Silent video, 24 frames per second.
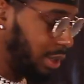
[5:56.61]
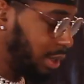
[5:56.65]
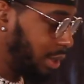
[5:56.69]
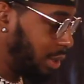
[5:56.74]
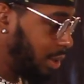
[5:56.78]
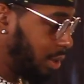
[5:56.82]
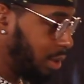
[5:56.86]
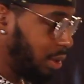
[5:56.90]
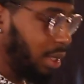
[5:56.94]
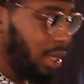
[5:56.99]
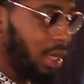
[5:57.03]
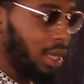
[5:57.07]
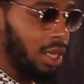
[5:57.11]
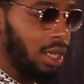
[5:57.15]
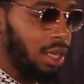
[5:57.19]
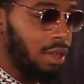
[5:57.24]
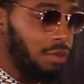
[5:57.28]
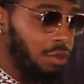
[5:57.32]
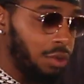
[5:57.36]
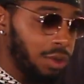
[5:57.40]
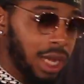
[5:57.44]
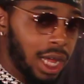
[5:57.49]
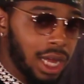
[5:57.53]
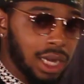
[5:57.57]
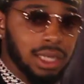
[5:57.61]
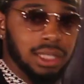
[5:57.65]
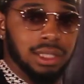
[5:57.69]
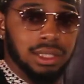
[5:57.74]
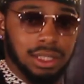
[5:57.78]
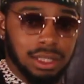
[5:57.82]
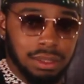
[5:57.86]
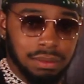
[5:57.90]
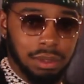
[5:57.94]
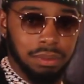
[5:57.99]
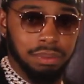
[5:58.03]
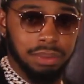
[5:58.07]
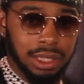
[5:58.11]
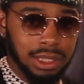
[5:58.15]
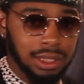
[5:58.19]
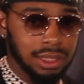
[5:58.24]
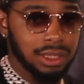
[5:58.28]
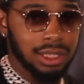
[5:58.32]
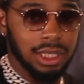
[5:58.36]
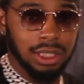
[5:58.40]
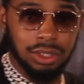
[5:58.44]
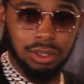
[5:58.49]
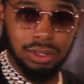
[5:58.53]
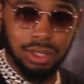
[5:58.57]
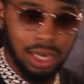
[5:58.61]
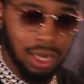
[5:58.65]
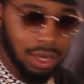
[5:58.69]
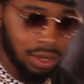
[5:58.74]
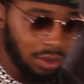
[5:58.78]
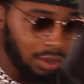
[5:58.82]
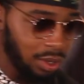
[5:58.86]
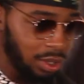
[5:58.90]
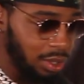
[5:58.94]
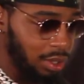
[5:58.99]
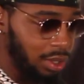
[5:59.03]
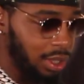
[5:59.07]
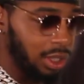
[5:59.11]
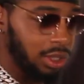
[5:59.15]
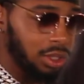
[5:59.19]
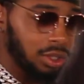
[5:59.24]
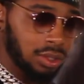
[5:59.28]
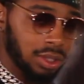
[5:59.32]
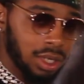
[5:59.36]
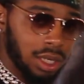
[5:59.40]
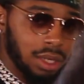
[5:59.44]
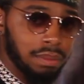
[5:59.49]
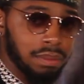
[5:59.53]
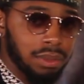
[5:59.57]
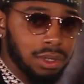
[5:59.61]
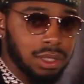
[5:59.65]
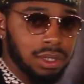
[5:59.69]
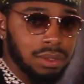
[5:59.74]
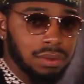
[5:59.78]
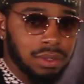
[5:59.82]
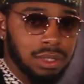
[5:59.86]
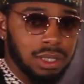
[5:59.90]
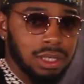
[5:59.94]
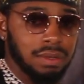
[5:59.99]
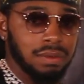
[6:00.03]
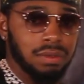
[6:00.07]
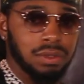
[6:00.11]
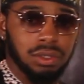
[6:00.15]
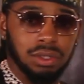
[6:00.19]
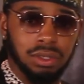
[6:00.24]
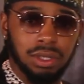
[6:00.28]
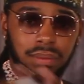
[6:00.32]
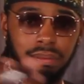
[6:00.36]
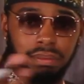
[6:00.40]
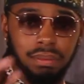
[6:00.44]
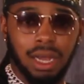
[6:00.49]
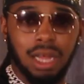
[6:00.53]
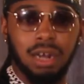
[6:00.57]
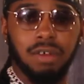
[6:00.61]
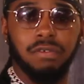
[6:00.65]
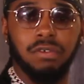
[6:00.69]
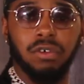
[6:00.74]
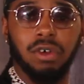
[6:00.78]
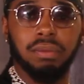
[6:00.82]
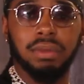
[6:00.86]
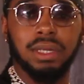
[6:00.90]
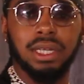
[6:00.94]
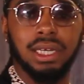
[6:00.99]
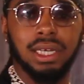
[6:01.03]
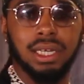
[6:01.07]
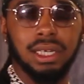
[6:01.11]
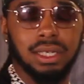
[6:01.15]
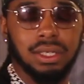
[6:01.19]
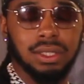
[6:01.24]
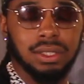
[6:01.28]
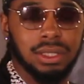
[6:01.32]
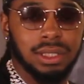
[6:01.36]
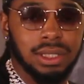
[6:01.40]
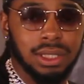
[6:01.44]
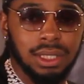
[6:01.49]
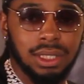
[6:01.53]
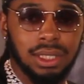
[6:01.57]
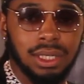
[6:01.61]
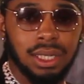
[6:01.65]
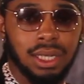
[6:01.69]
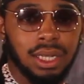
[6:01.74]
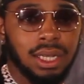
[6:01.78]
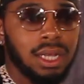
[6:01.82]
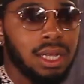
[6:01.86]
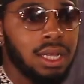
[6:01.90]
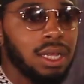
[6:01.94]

So if you got a legitimate business that you got going on that you're trying to build or whatever, you might have formed an LLC,